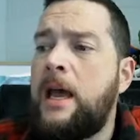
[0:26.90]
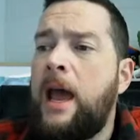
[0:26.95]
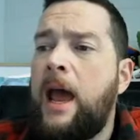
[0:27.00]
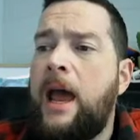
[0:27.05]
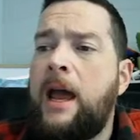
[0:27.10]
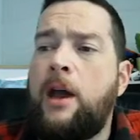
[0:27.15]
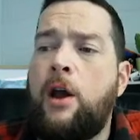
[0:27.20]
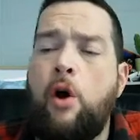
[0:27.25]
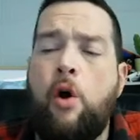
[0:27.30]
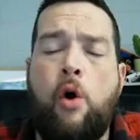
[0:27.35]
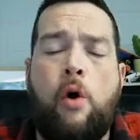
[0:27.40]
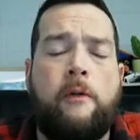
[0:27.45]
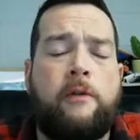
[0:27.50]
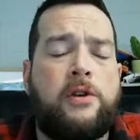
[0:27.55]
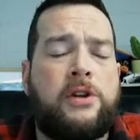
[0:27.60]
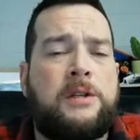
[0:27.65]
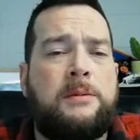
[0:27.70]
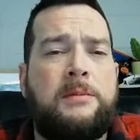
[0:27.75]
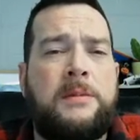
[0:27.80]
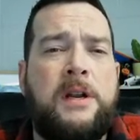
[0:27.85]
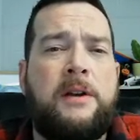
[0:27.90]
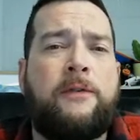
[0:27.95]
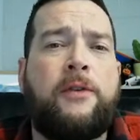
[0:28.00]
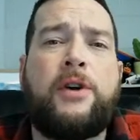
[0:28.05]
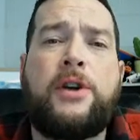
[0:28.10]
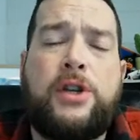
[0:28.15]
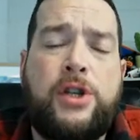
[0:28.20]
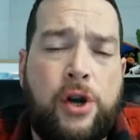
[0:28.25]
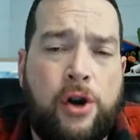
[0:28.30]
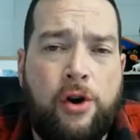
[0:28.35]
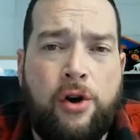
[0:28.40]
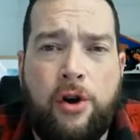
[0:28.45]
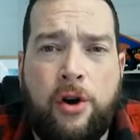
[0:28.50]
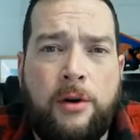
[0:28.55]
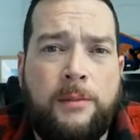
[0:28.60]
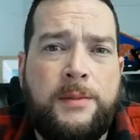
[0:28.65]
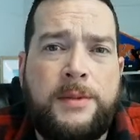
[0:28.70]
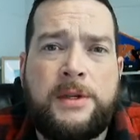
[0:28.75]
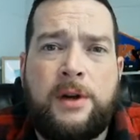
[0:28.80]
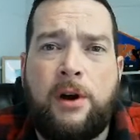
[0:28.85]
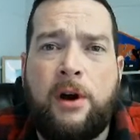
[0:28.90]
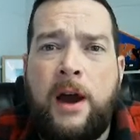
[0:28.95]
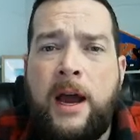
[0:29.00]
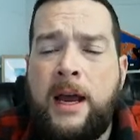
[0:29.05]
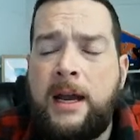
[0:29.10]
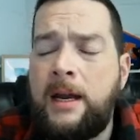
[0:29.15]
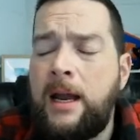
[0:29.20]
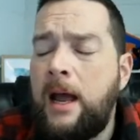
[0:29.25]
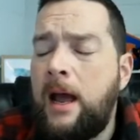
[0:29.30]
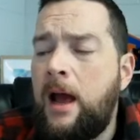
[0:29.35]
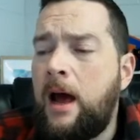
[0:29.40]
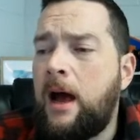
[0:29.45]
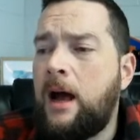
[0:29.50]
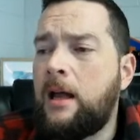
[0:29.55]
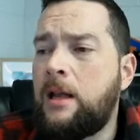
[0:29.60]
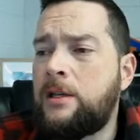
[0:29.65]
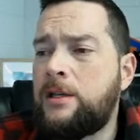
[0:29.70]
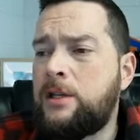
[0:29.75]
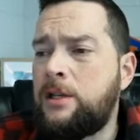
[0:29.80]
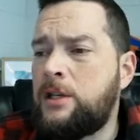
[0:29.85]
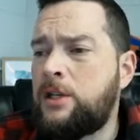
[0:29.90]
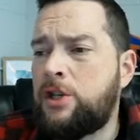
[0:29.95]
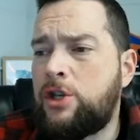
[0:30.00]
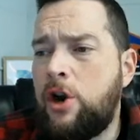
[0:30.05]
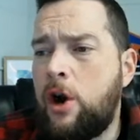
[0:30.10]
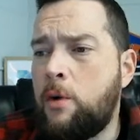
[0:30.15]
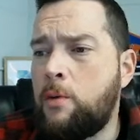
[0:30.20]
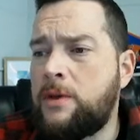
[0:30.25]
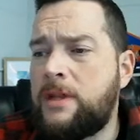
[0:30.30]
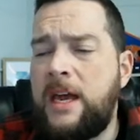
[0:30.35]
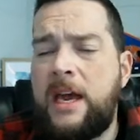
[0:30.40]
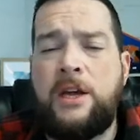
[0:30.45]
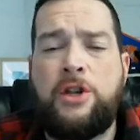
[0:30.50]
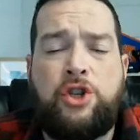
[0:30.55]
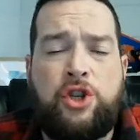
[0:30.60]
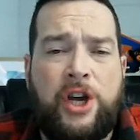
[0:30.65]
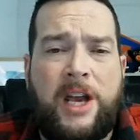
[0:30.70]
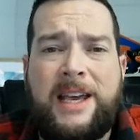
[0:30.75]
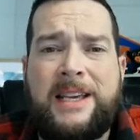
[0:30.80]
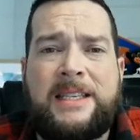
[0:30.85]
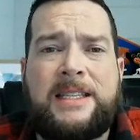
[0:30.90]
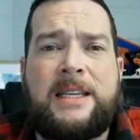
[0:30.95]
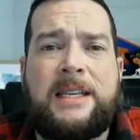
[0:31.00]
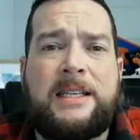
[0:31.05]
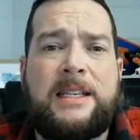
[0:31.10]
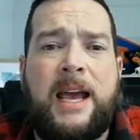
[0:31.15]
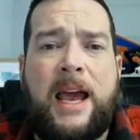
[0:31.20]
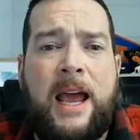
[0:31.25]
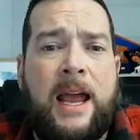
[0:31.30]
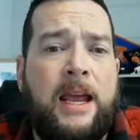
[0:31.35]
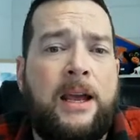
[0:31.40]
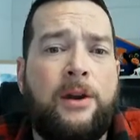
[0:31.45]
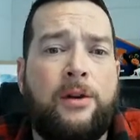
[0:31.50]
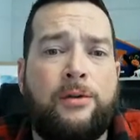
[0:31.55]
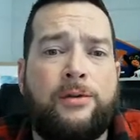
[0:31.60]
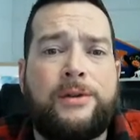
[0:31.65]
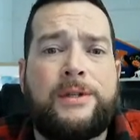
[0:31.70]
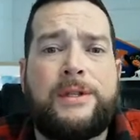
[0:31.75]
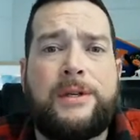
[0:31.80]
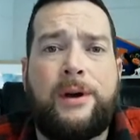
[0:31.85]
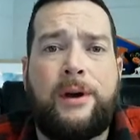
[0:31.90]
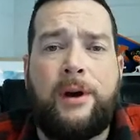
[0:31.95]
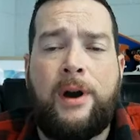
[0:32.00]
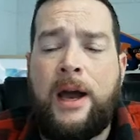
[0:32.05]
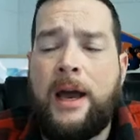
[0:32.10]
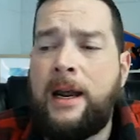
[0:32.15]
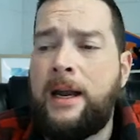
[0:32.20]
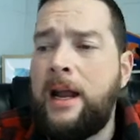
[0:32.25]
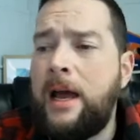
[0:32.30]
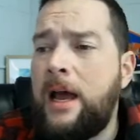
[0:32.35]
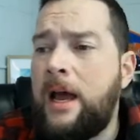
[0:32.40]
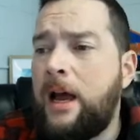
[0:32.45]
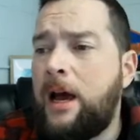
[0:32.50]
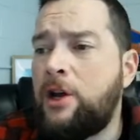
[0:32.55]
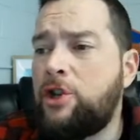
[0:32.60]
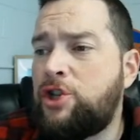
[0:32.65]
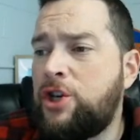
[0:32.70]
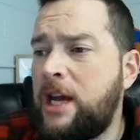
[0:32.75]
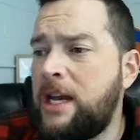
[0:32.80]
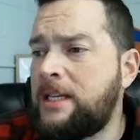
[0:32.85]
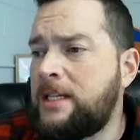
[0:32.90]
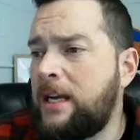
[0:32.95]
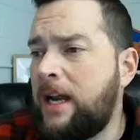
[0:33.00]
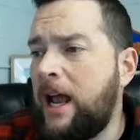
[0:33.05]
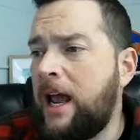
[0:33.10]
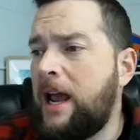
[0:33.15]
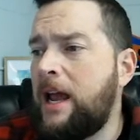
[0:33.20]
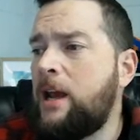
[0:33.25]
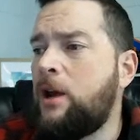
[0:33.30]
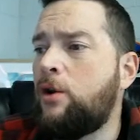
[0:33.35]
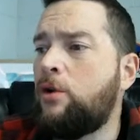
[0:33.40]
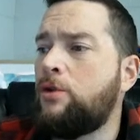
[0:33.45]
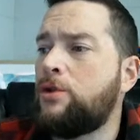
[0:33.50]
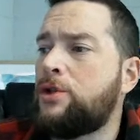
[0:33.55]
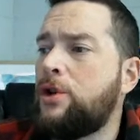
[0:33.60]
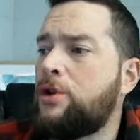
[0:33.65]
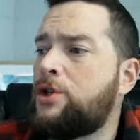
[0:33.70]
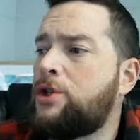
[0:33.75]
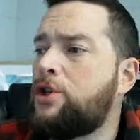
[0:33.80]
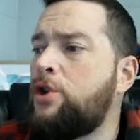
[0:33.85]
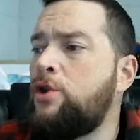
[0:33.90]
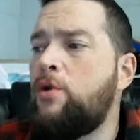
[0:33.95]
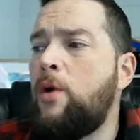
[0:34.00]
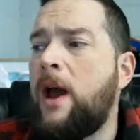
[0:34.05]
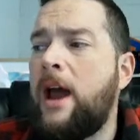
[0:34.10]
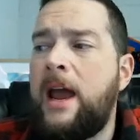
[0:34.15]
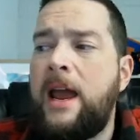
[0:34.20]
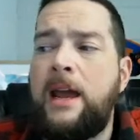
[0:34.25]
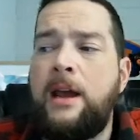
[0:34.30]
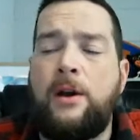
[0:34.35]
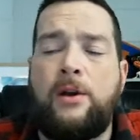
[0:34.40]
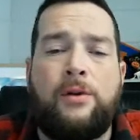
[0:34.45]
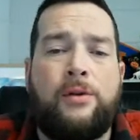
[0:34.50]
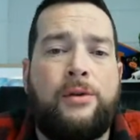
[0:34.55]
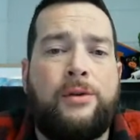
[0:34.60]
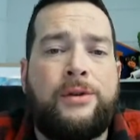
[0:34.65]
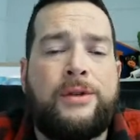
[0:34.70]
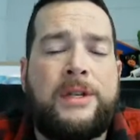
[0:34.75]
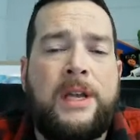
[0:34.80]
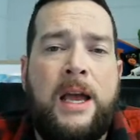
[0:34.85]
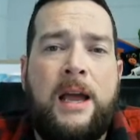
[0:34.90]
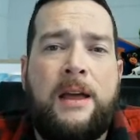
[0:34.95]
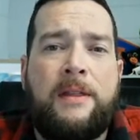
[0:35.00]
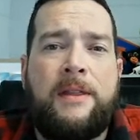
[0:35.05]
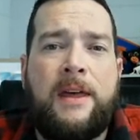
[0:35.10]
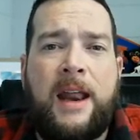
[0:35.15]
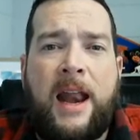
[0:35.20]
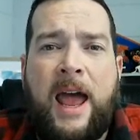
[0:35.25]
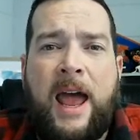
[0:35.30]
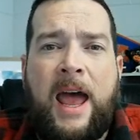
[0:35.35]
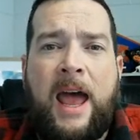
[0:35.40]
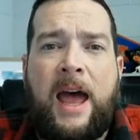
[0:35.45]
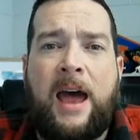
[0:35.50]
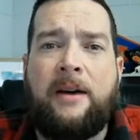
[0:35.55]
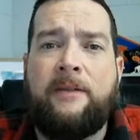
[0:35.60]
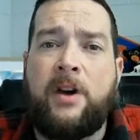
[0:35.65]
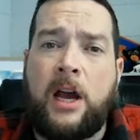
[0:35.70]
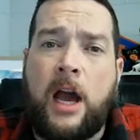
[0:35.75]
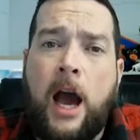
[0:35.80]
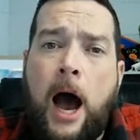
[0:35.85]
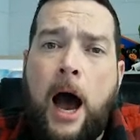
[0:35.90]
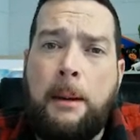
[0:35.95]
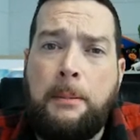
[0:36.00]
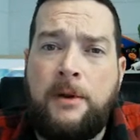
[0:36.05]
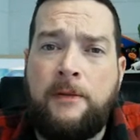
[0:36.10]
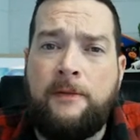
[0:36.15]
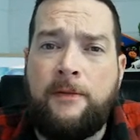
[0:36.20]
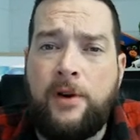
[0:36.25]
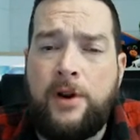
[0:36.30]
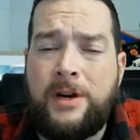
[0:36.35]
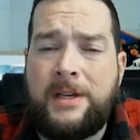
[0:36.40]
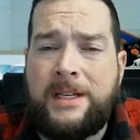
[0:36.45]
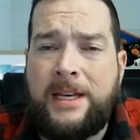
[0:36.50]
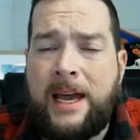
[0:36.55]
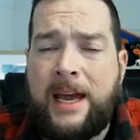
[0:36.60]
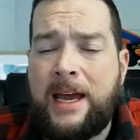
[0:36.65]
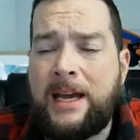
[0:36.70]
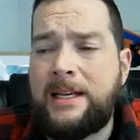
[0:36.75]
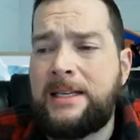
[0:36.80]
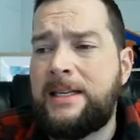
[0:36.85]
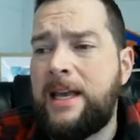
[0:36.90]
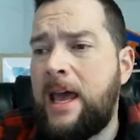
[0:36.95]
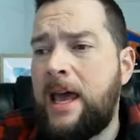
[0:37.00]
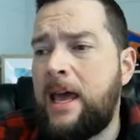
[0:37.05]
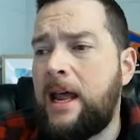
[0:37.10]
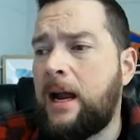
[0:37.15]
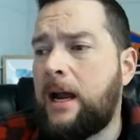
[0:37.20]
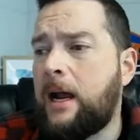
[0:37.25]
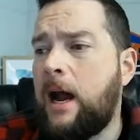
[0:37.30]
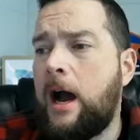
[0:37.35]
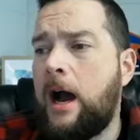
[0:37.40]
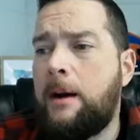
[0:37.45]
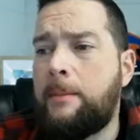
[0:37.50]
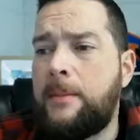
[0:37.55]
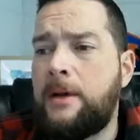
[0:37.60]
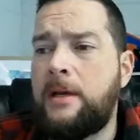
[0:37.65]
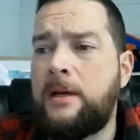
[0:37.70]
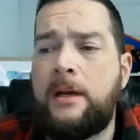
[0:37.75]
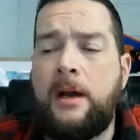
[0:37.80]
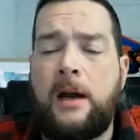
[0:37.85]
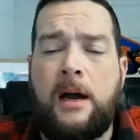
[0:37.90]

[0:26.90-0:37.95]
and go over some different terms, all right? Let's start with adjacent angles, all right? Adjacent angles are two angles that have a common vertex and a common